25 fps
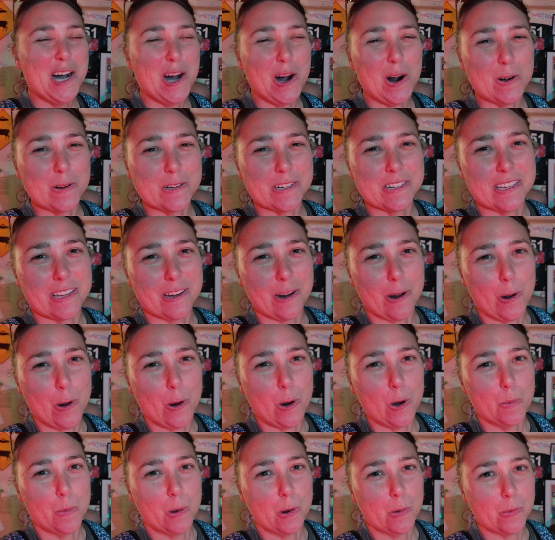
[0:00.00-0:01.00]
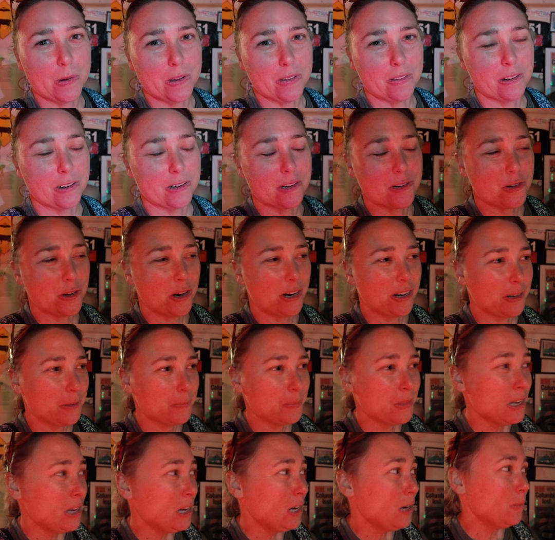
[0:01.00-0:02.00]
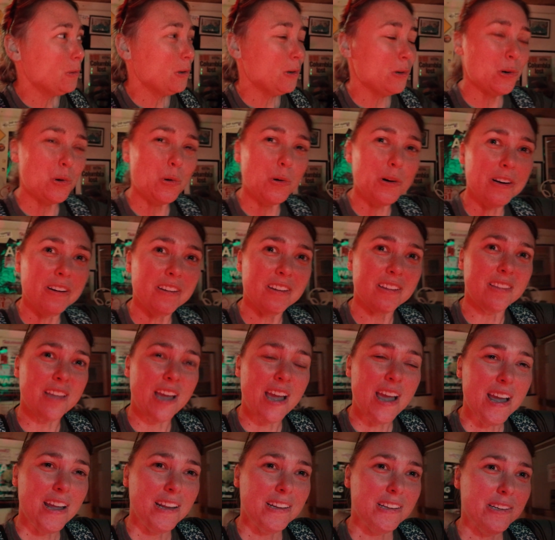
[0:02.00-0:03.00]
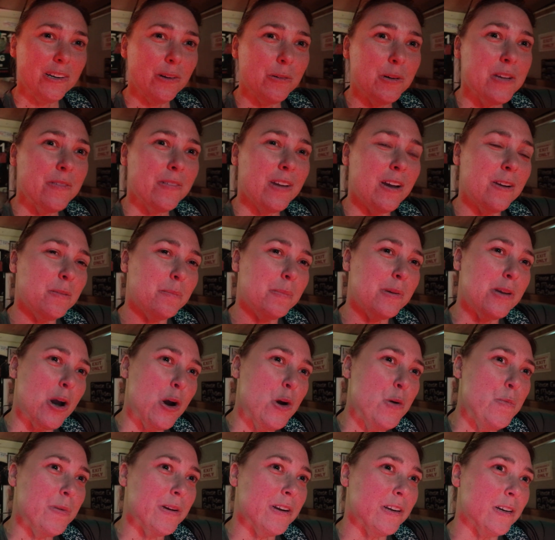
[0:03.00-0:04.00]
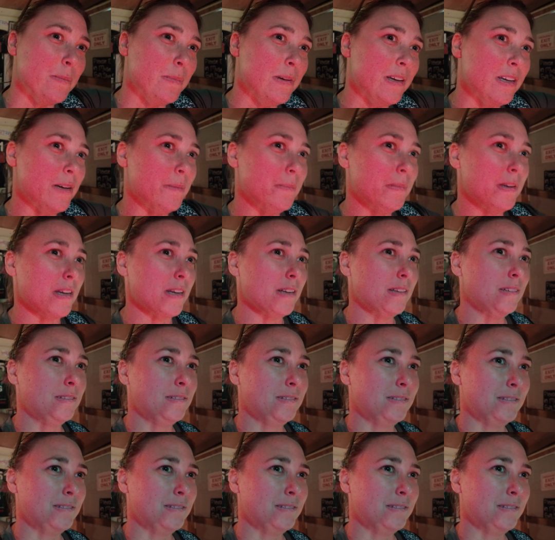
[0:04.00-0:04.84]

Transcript: I already said a hobo went in there and drank it. Well, according to that, it don't even have to be open and to be empty.